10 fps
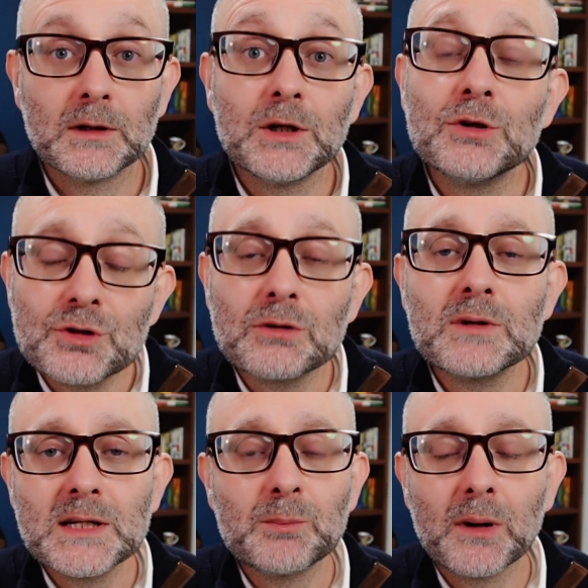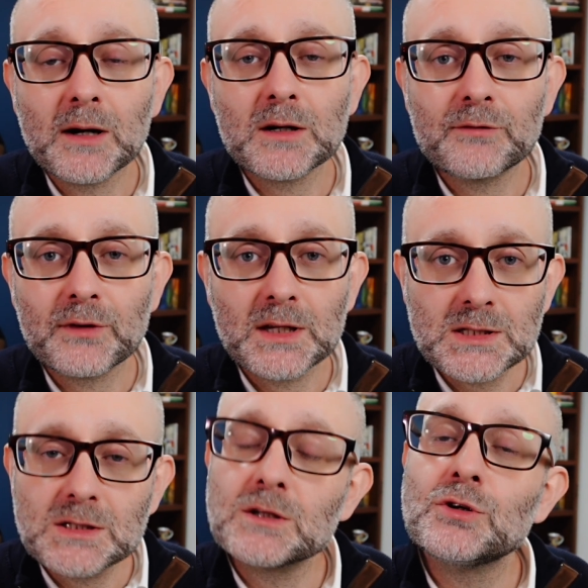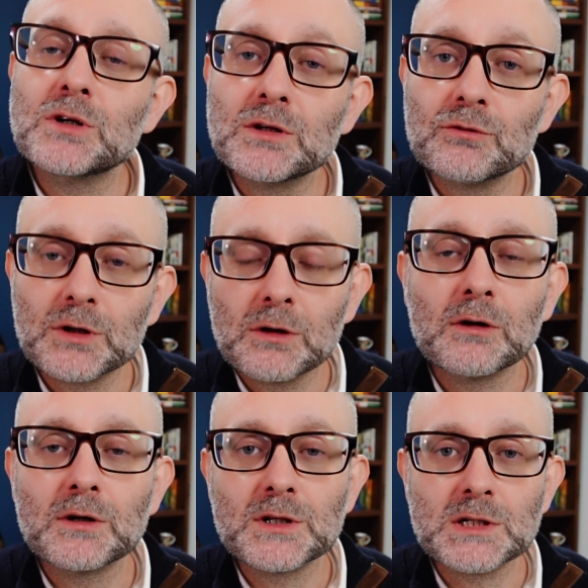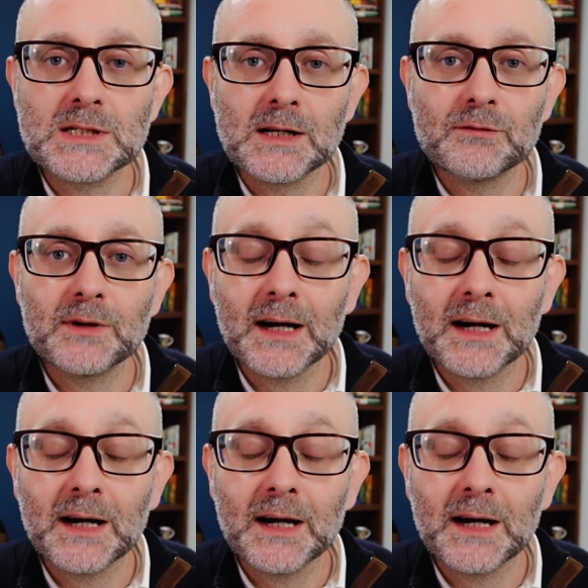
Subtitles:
You don't need a partner for this. You can record yourself,